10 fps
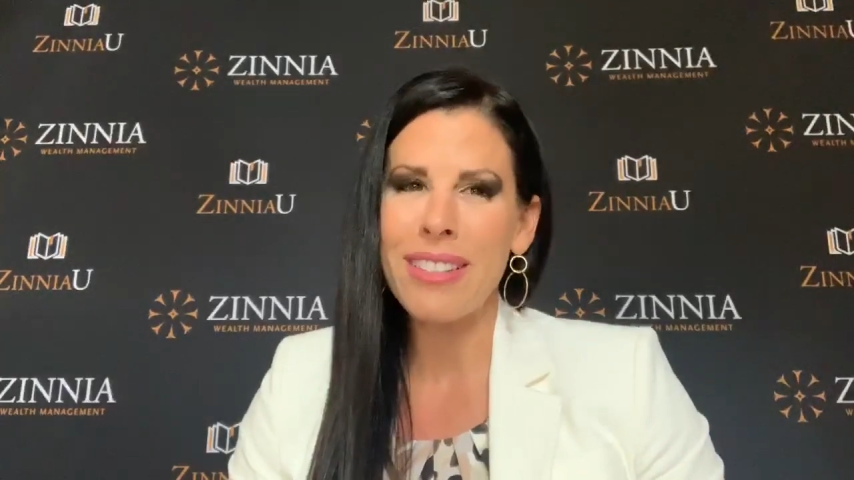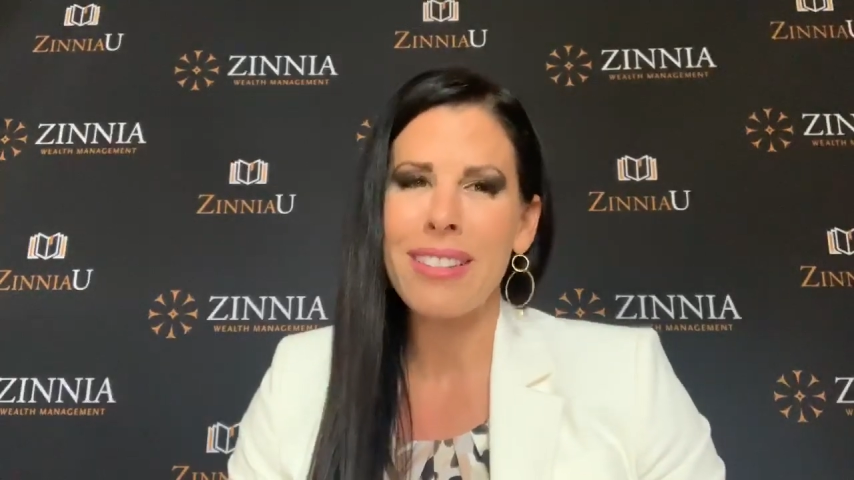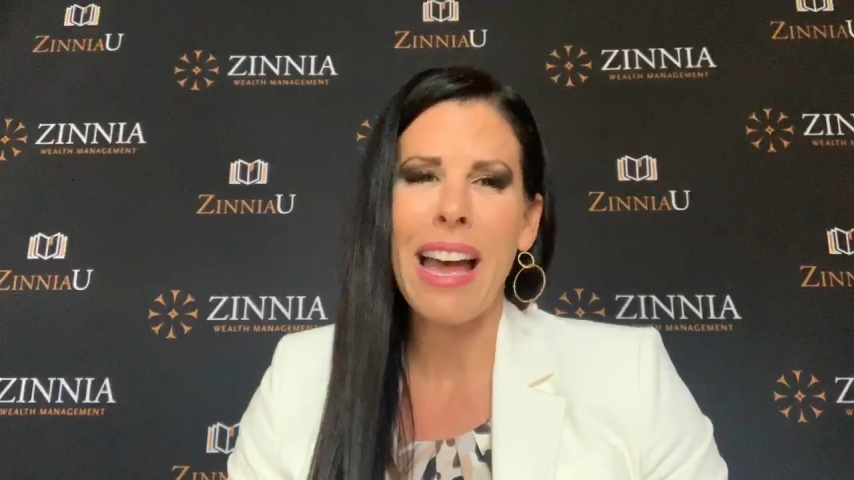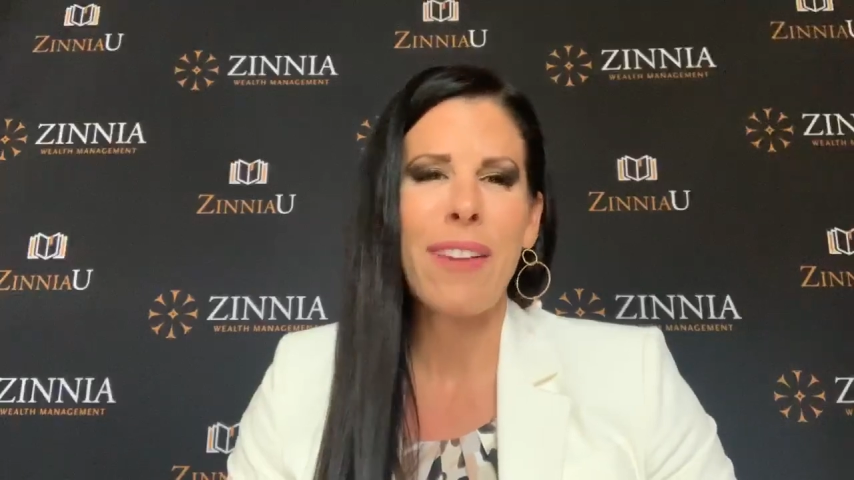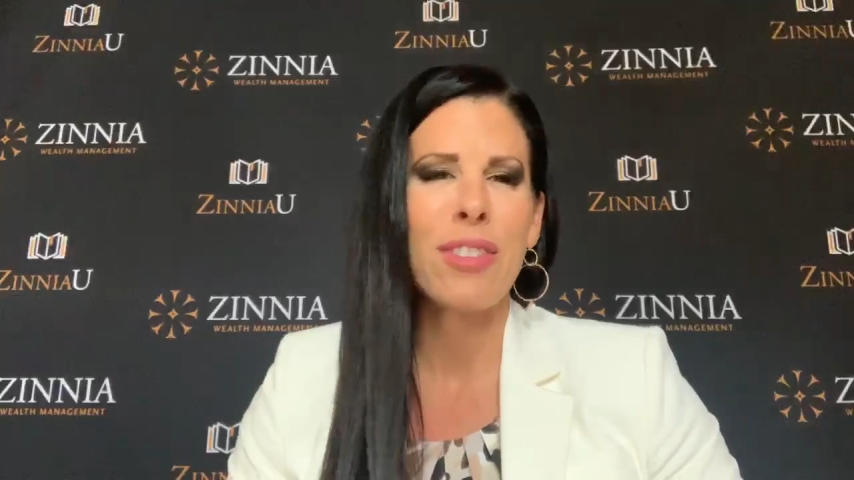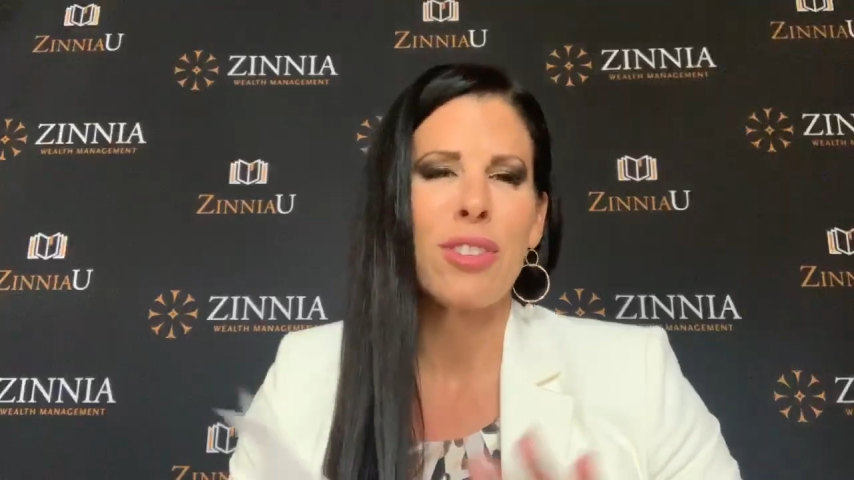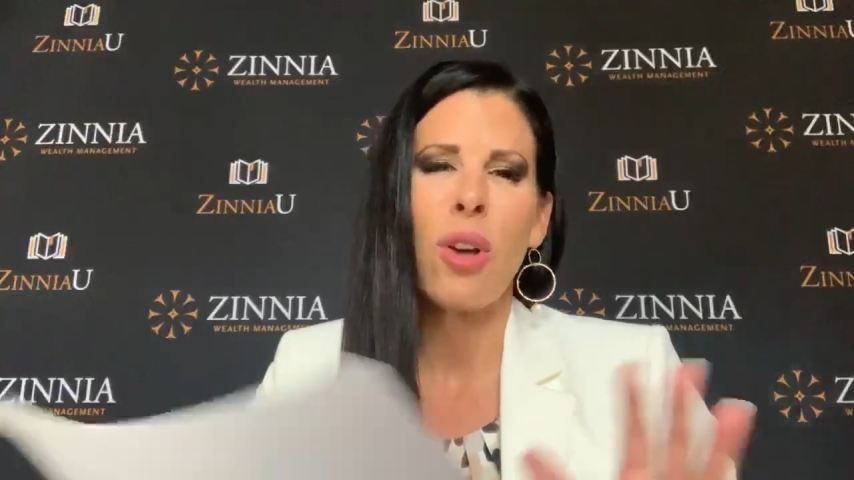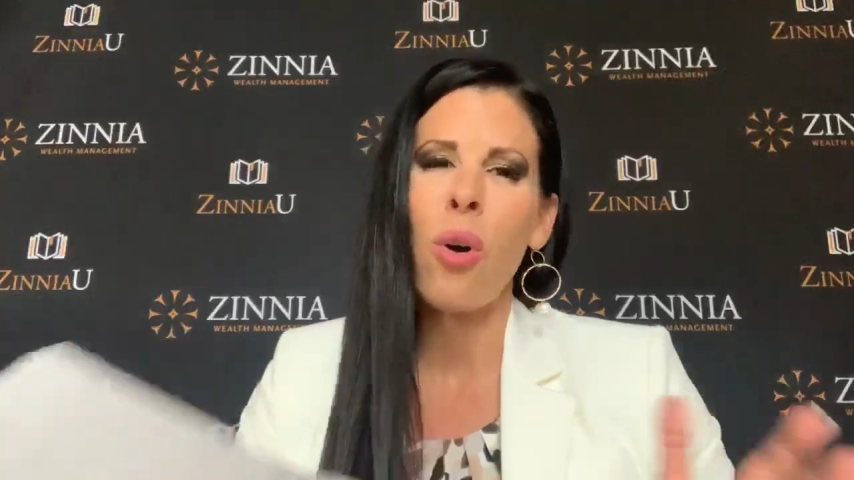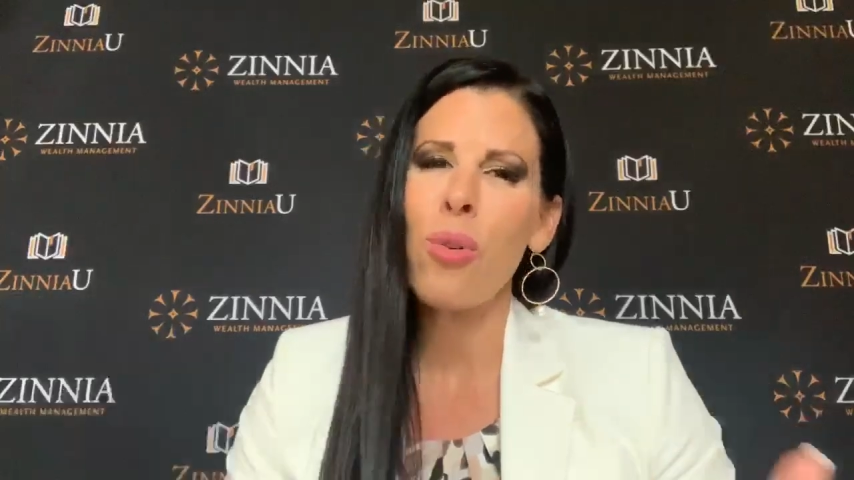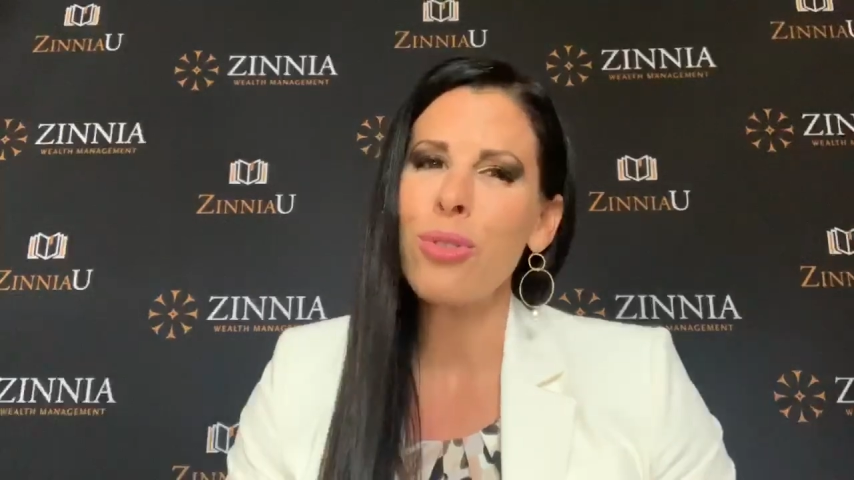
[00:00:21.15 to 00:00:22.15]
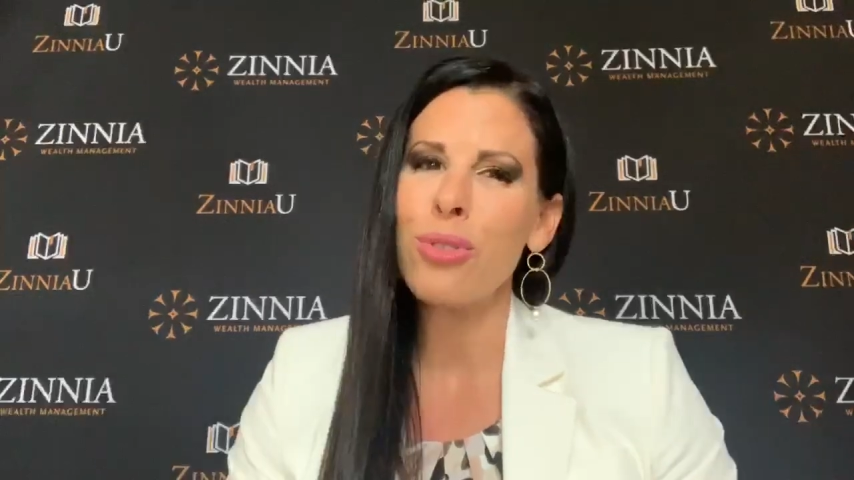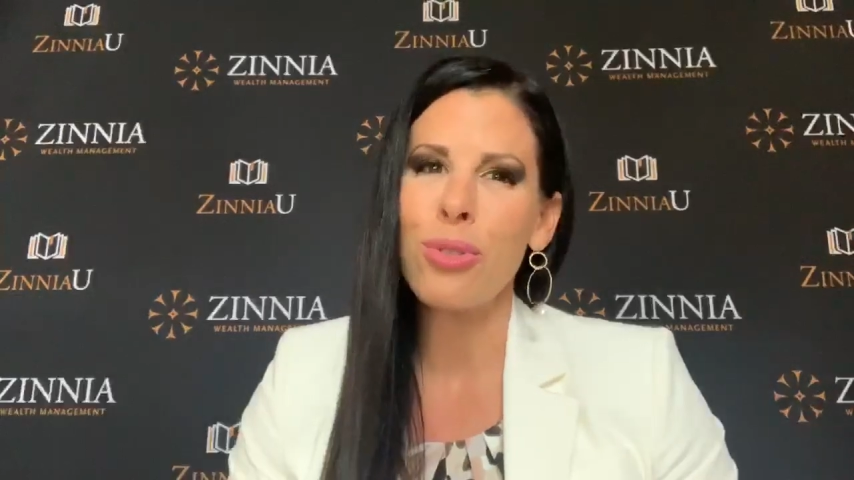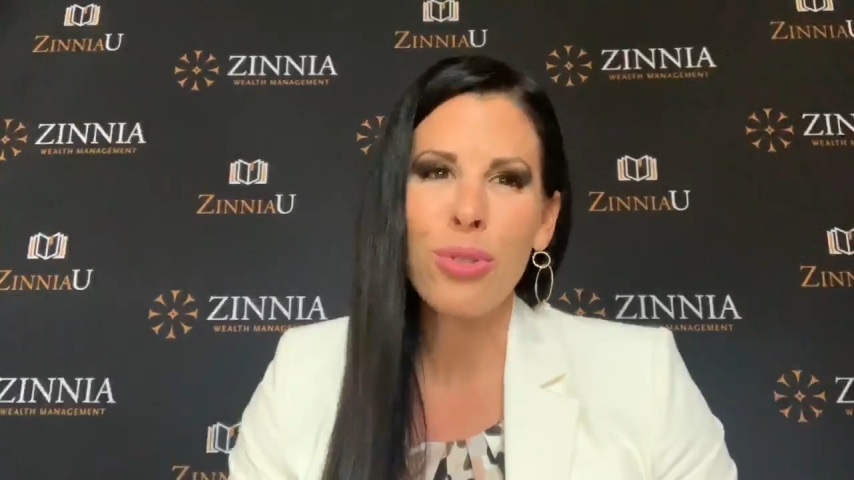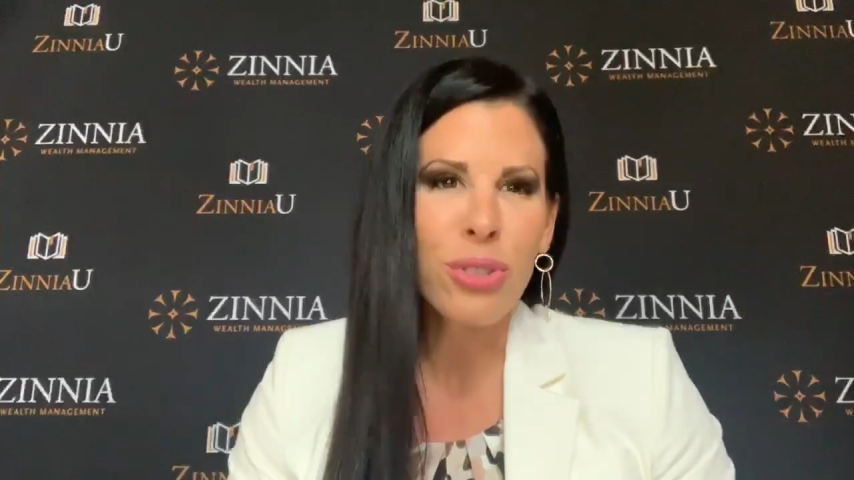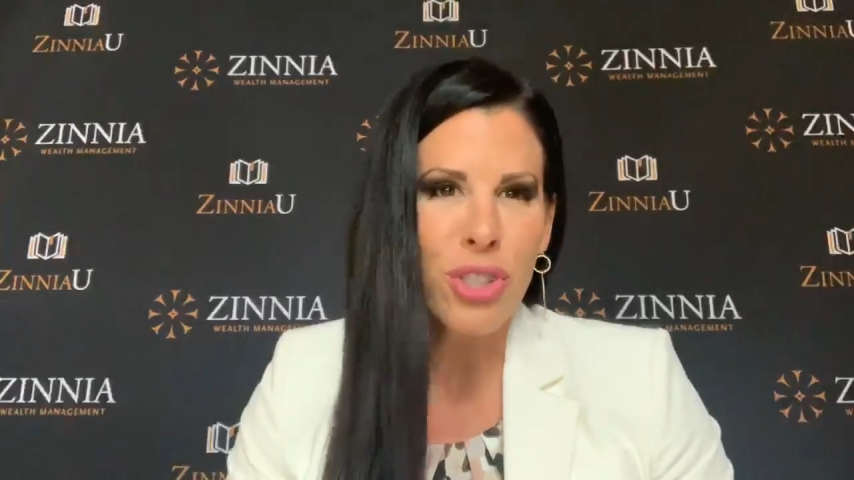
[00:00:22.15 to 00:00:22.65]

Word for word: It has this old school